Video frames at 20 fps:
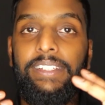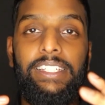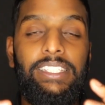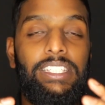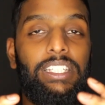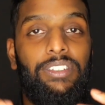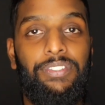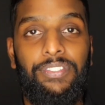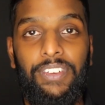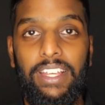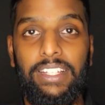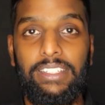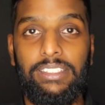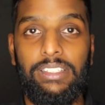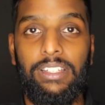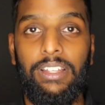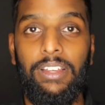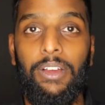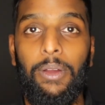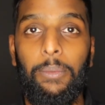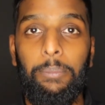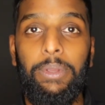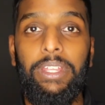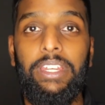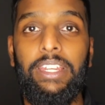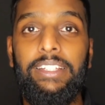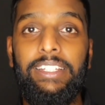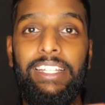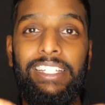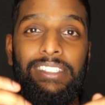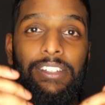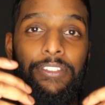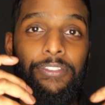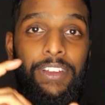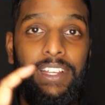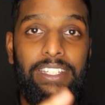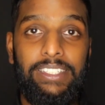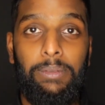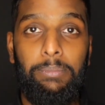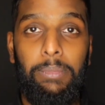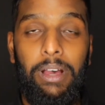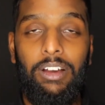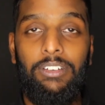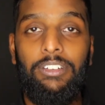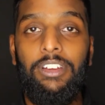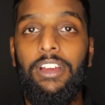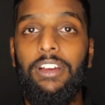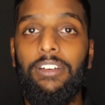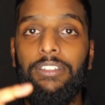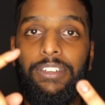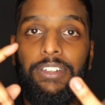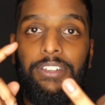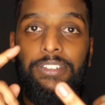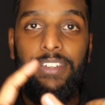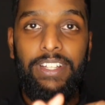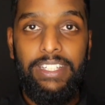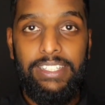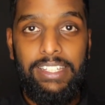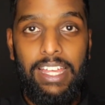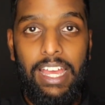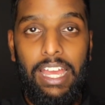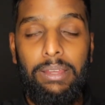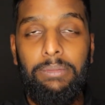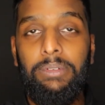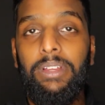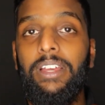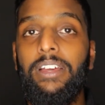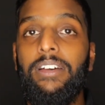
This is fixed, meaning it's a fixed amount for a fixed time